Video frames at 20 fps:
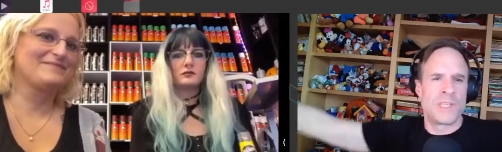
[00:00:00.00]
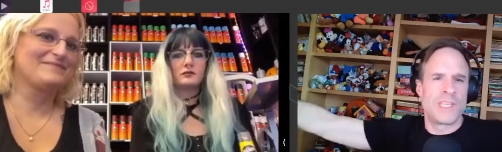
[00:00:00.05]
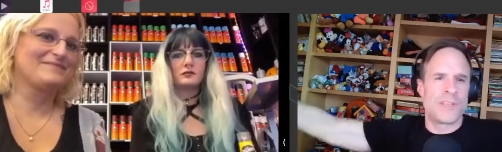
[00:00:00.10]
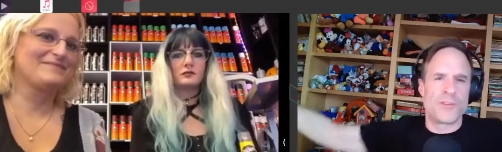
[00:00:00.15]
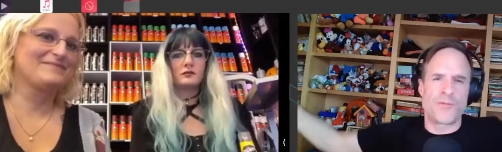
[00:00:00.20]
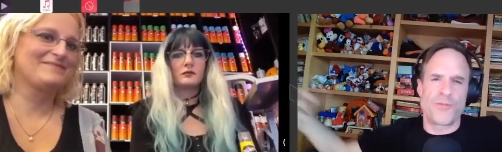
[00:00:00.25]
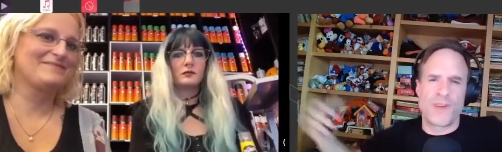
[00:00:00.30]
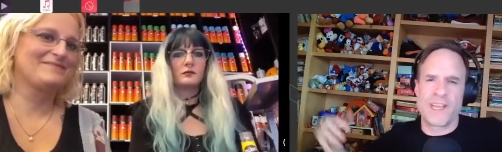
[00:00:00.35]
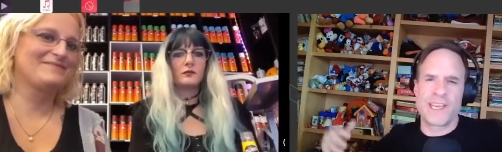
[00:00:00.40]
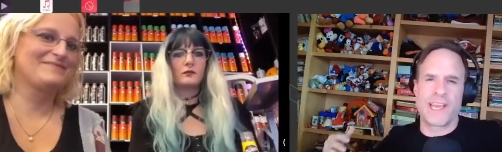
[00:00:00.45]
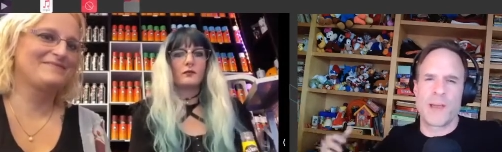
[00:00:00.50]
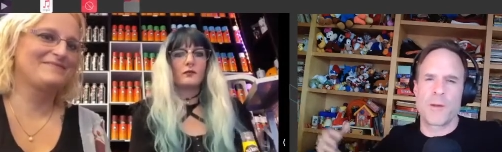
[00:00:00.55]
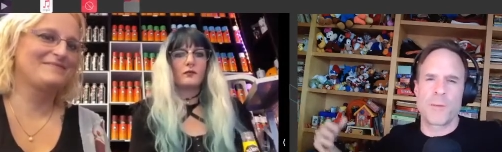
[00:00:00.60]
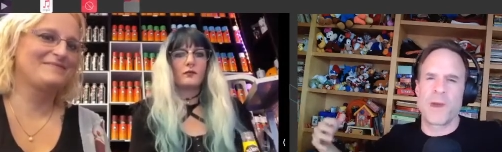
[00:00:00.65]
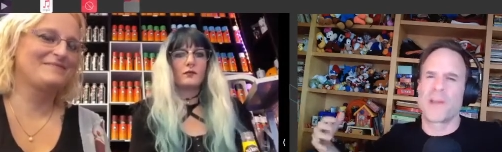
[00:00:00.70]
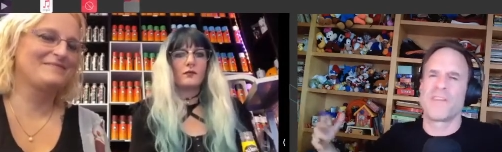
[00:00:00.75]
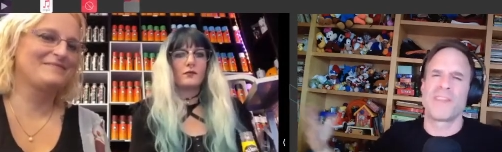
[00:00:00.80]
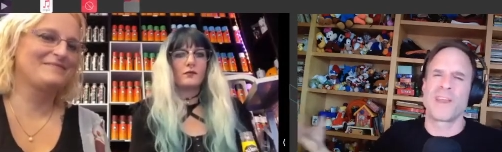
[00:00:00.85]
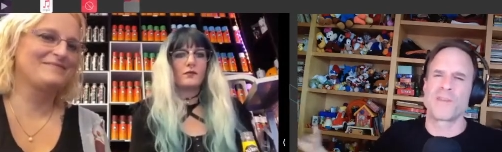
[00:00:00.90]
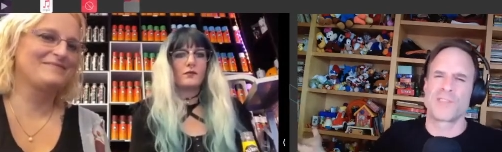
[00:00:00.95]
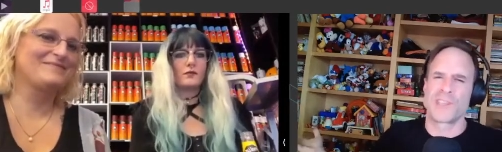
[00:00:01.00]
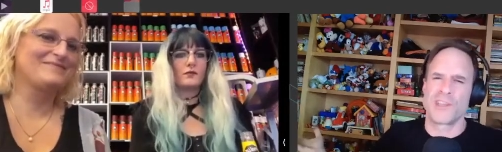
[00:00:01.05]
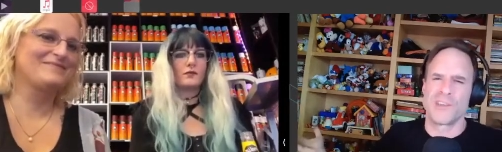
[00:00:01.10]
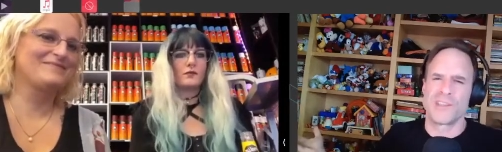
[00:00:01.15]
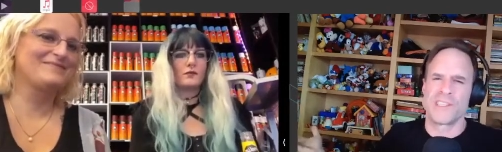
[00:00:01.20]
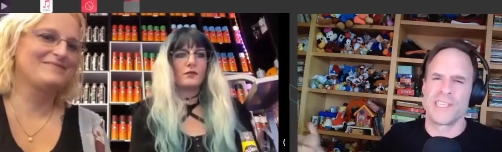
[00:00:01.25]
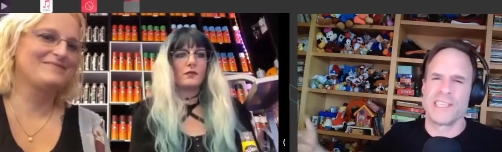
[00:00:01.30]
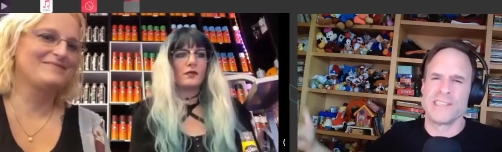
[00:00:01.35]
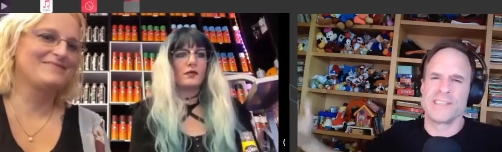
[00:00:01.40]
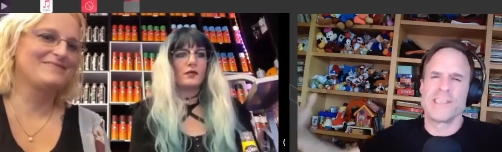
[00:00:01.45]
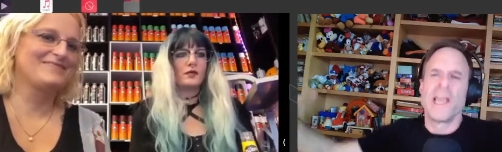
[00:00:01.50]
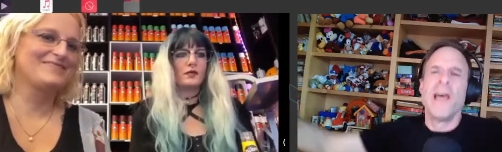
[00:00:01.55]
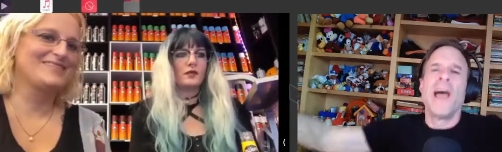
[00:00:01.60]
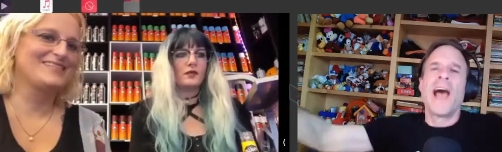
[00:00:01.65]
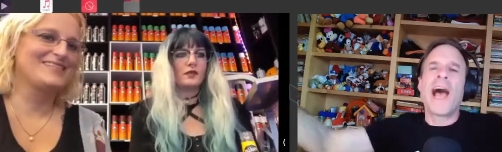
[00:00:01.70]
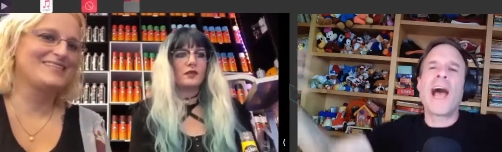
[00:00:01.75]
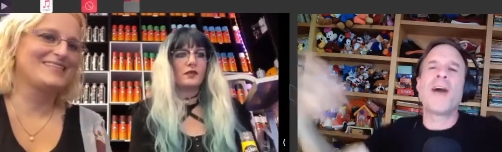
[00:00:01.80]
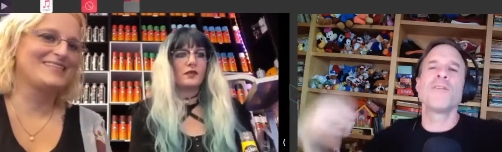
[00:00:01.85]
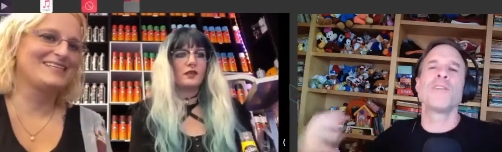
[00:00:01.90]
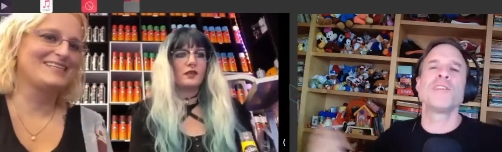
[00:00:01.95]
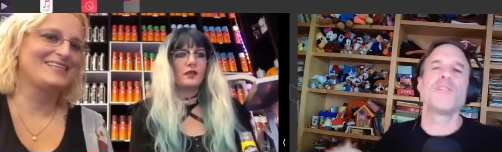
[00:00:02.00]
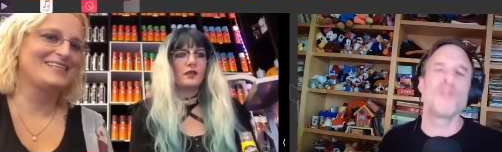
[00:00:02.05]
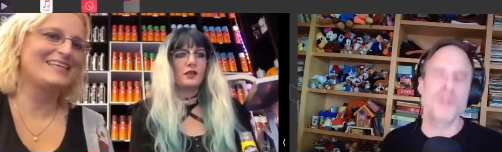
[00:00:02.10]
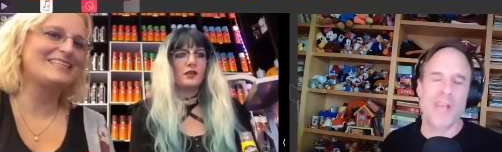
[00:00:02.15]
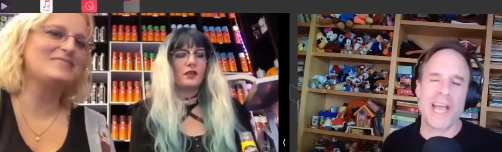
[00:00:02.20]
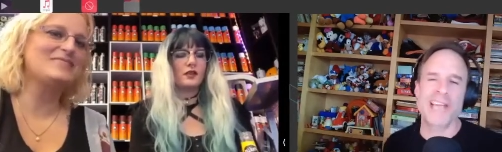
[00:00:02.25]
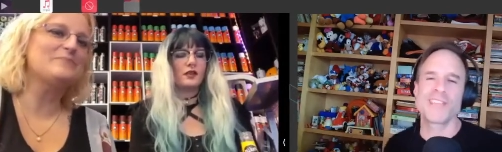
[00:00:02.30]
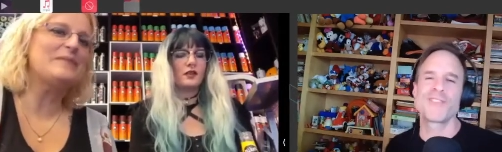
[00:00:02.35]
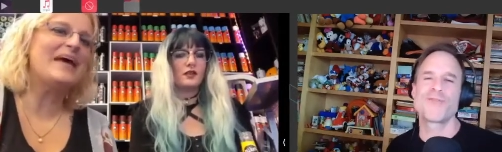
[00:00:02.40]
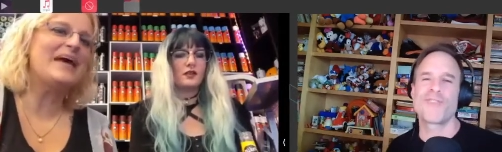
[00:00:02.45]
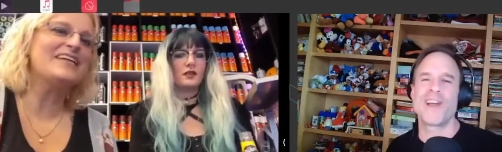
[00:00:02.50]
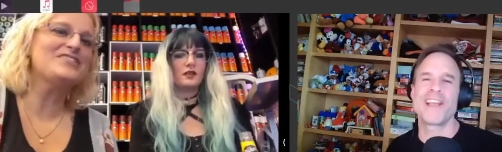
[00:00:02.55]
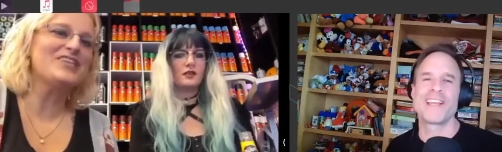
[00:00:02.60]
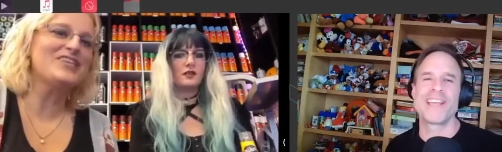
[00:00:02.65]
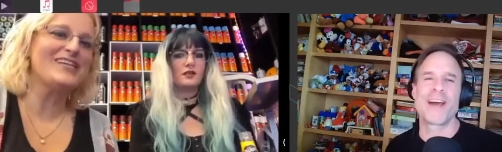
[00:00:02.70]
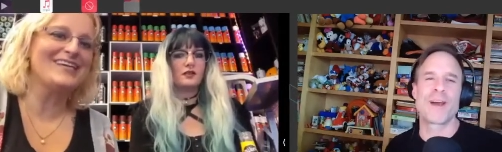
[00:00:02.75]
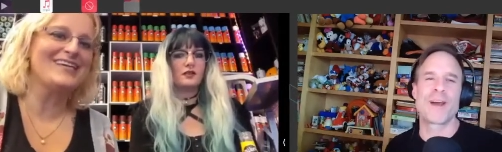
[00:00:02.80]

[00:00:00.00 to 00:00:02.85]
Speaker 1: did you find out about it that was a good sentence how did you guys find